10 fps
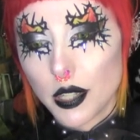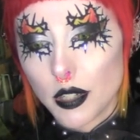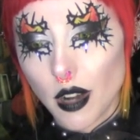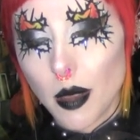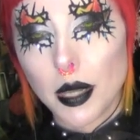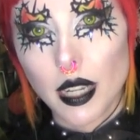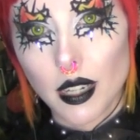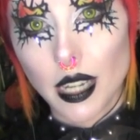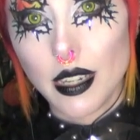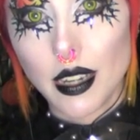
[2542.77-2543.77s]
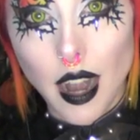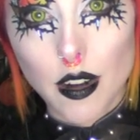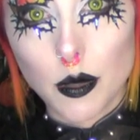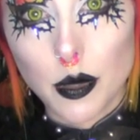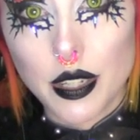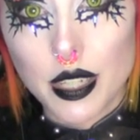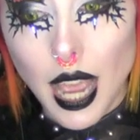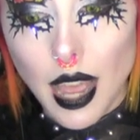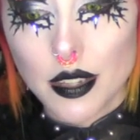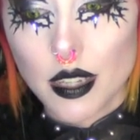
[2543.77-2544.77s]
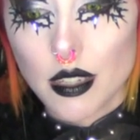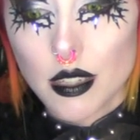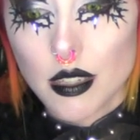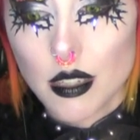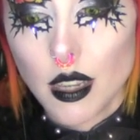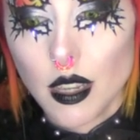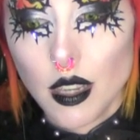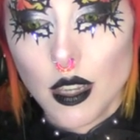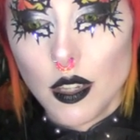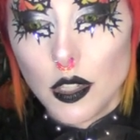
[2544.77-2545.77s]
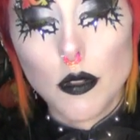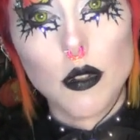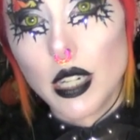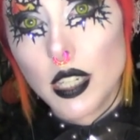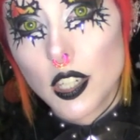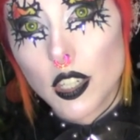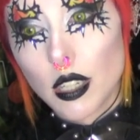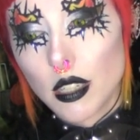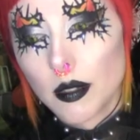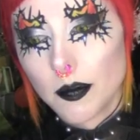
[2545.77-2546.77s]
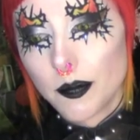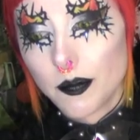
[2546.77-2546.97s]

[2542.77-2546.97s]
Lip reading: prescribing clean heroin to addicts, you really should.